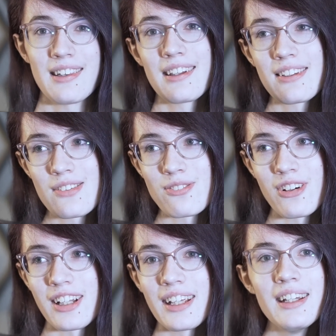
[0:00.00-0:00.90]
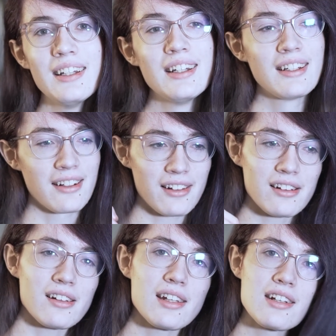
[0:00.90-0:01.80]
think is funny.
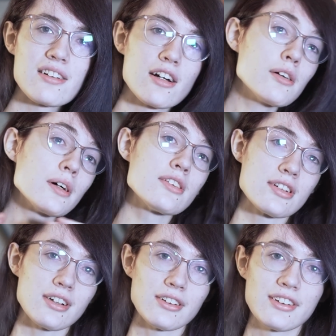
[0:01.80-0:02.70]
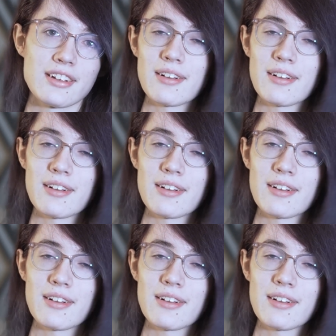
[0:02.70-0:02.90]
Clearly no adult